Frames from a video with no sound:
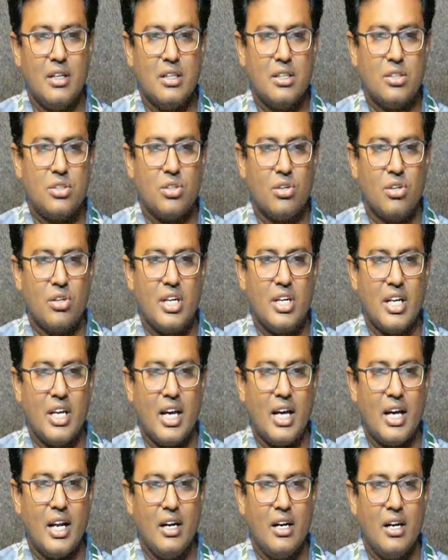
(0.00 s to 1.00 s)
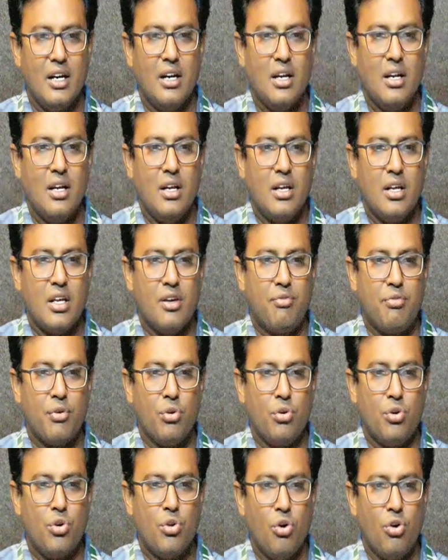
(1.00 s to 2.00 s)
So here if
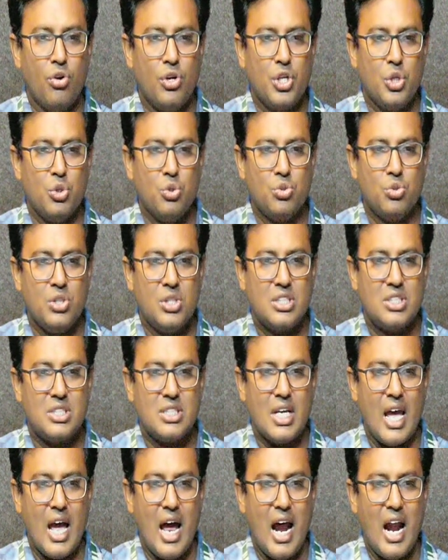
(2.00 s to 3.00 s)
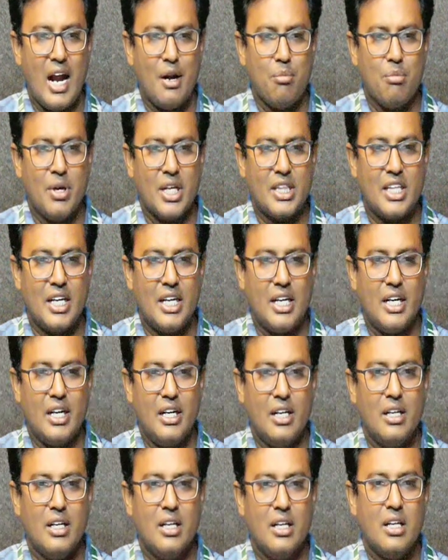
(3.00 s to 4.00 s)
you don't use this add method,
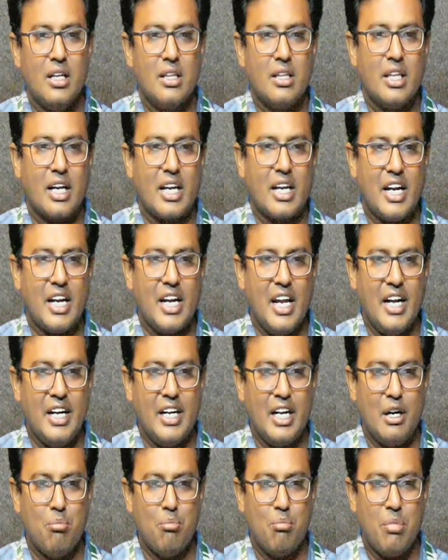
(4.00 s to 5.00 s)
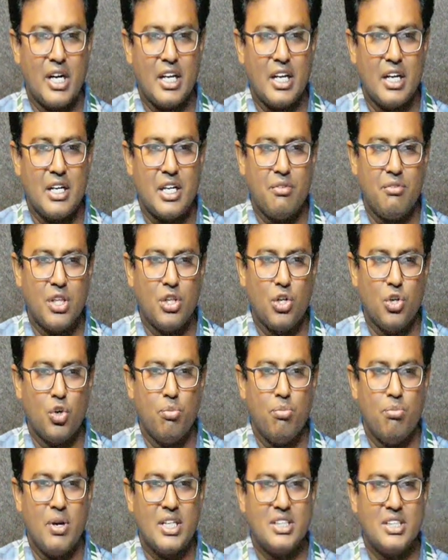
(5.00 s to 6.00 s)
the created button, even though
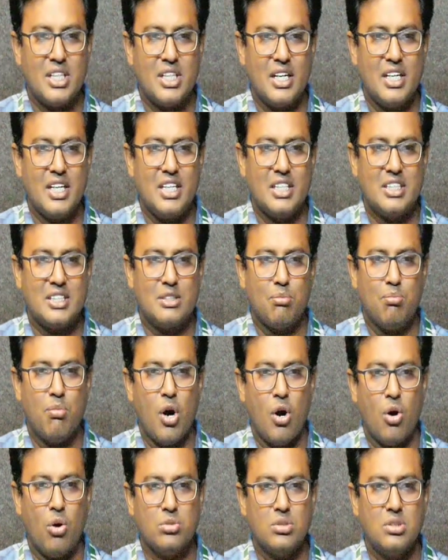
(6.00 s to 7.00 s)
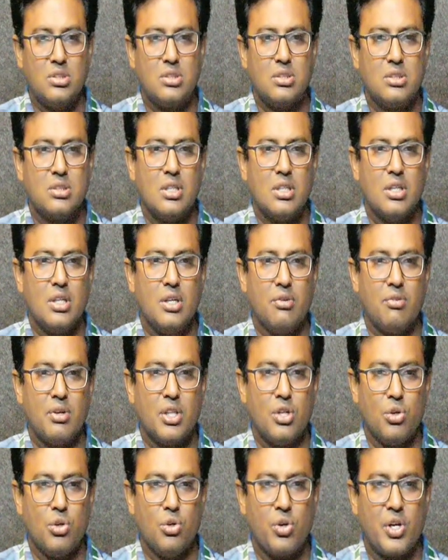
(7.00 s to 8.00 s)
you mentioned its bounds, even
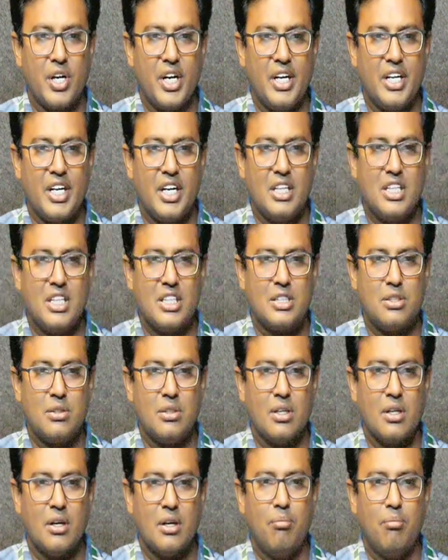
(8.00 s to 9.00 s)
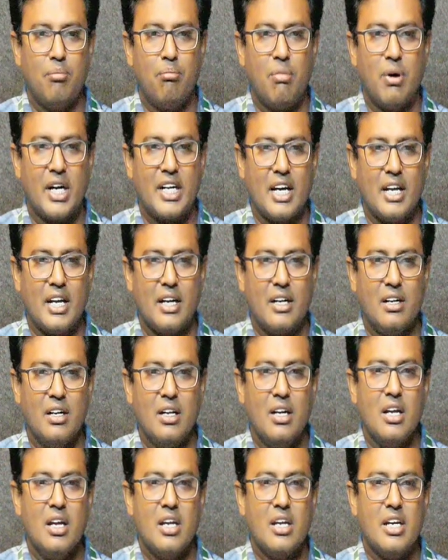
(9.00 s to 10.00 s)
though you created this button,
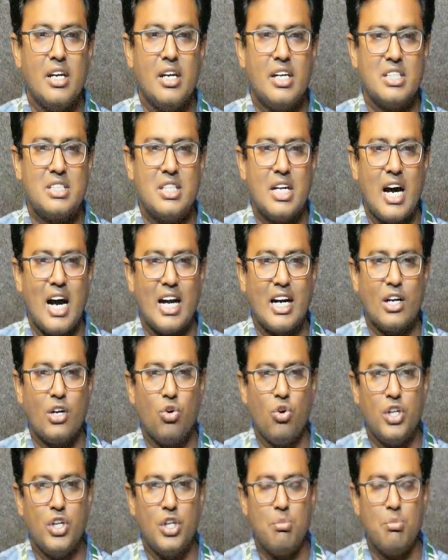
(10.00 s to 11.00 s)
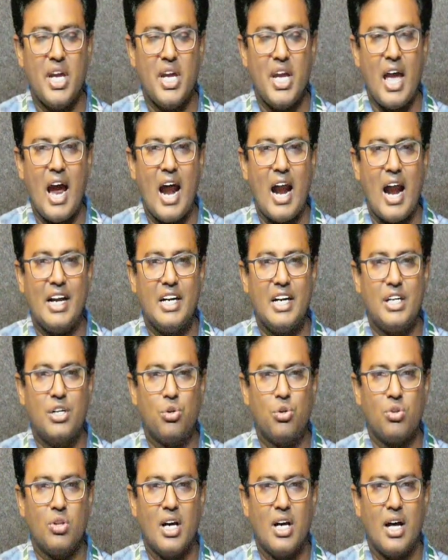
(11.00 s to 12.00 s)
it is not going to be added
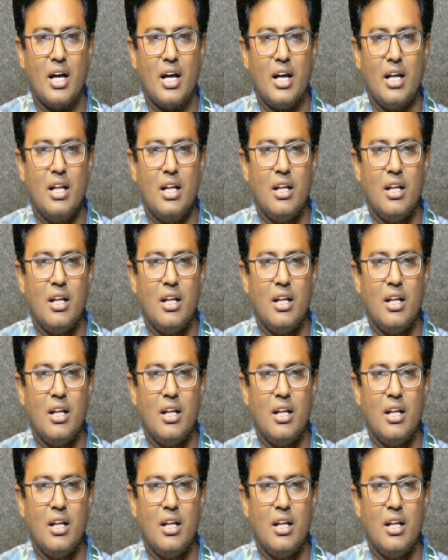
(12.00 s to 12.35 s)
to the